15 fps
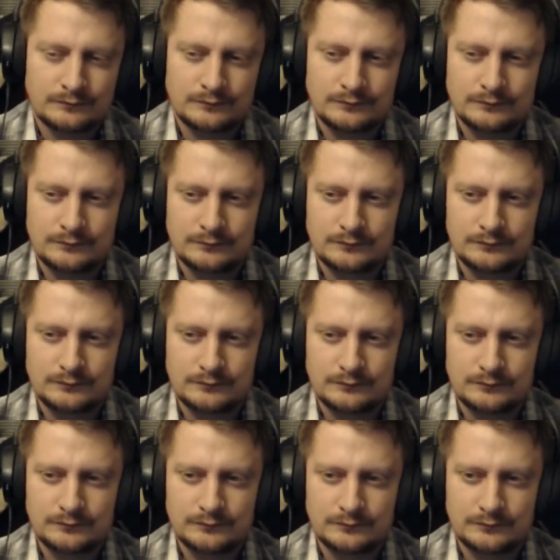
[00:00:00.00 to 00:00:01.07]

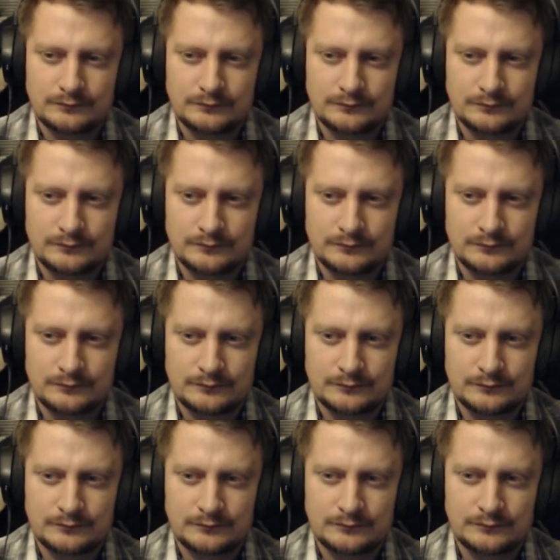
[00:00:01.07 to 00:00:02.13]

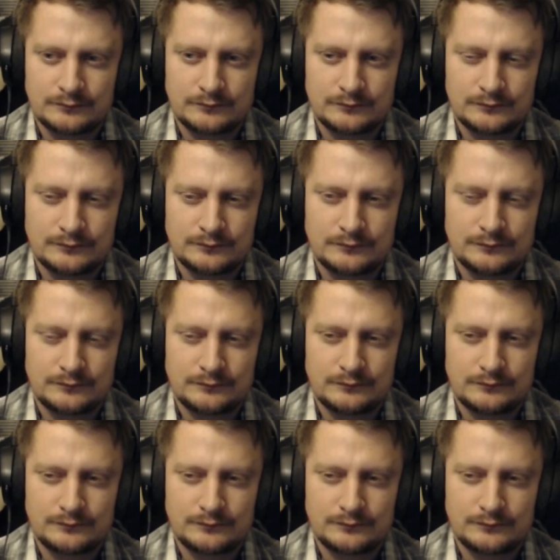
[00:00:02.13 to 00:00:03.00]
(not speaking)